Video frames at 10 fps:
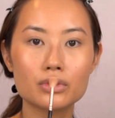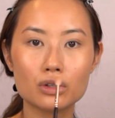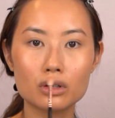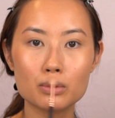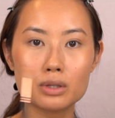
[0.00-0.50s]

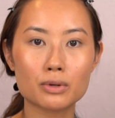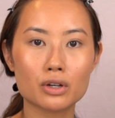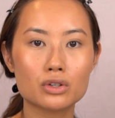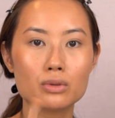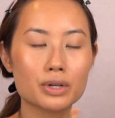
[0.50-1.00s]
Cupid's bow
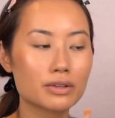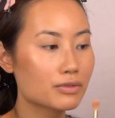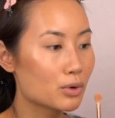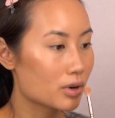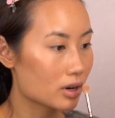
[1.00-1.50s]
to bring
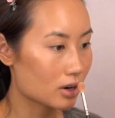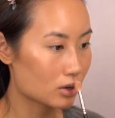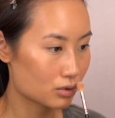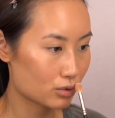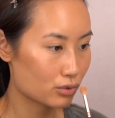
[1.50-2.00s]
forward a
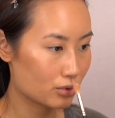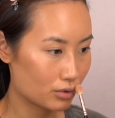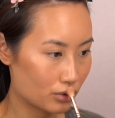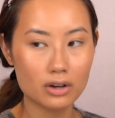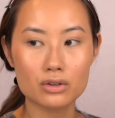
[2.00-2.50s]
natural
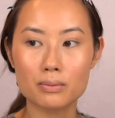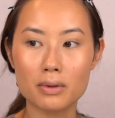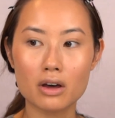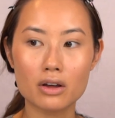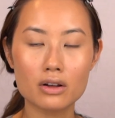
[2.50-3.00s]

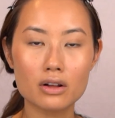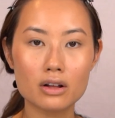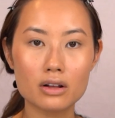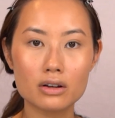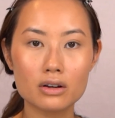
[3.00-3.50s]
pout.
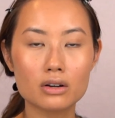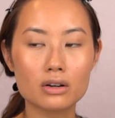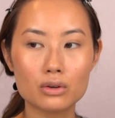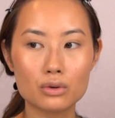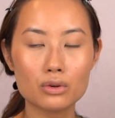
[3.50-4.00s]

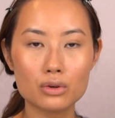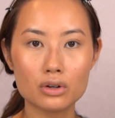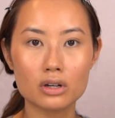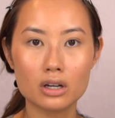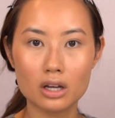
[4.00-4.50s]
Woo,
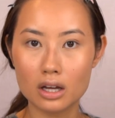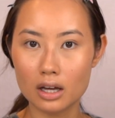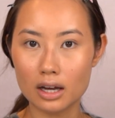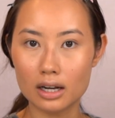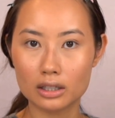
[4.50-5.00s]

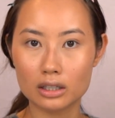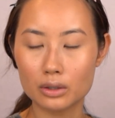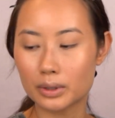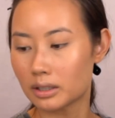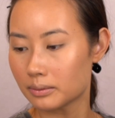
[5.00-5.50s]
I look
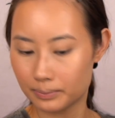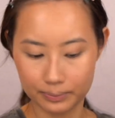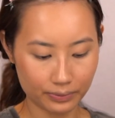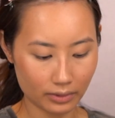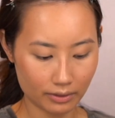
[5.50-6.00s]
glowy,
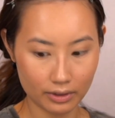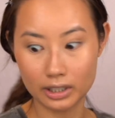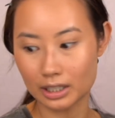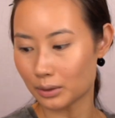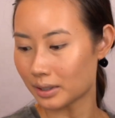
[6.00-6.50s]
very
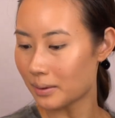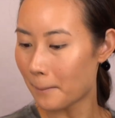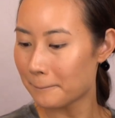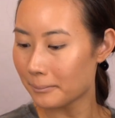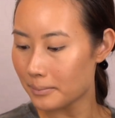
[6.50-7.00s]
glowy,
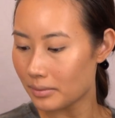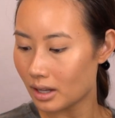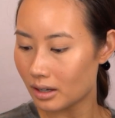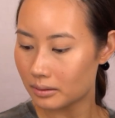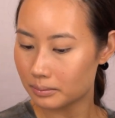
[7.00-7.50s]

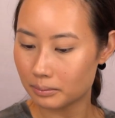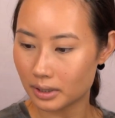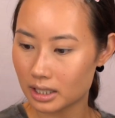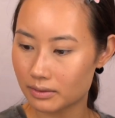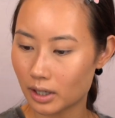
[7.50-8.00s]
but
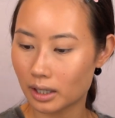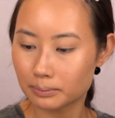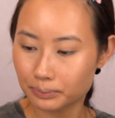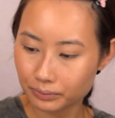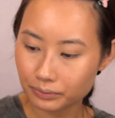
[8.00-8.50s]
that's fine.
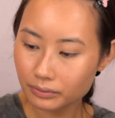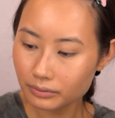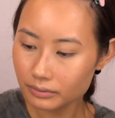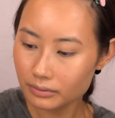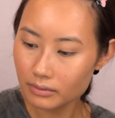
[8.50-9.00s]

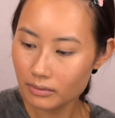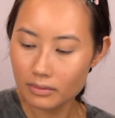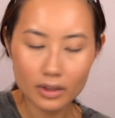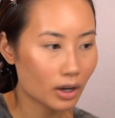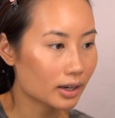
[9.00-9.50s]

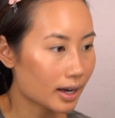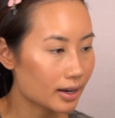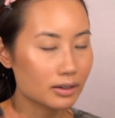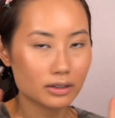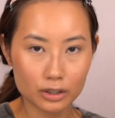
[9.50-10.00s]

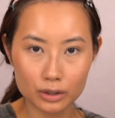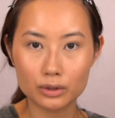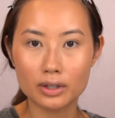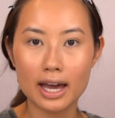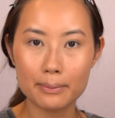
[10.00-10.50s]
Okay,
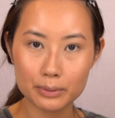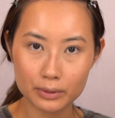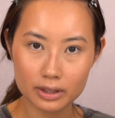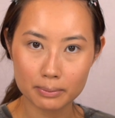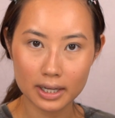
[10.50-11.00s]
cool. Happy
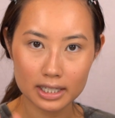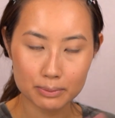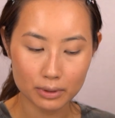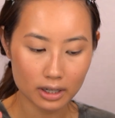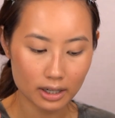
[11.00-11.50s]
with the base
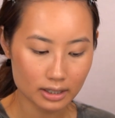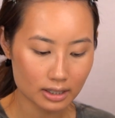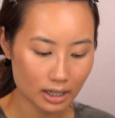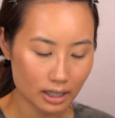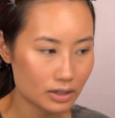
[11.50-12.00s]
products,
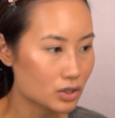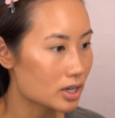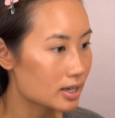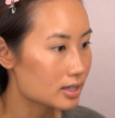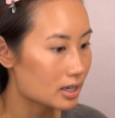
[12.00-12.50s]
color,
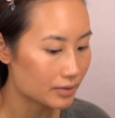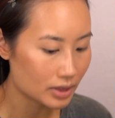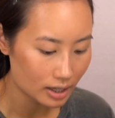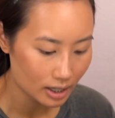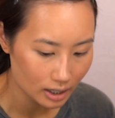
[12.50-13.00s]
cheeks,
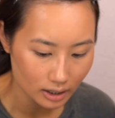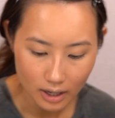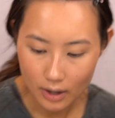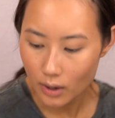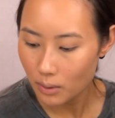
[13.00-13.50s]
everything.
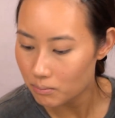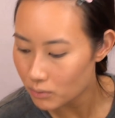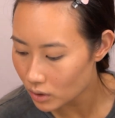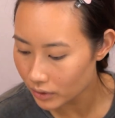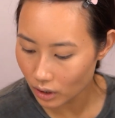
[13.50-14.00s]

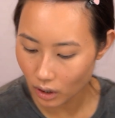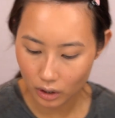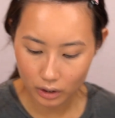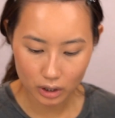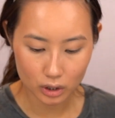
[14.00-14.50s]
Moving
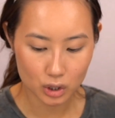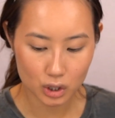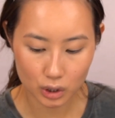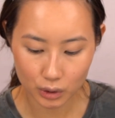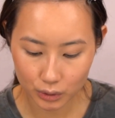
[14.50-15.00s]
on
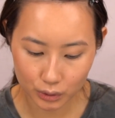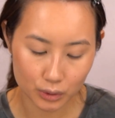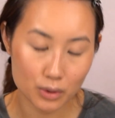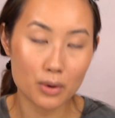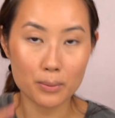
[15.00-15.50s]
to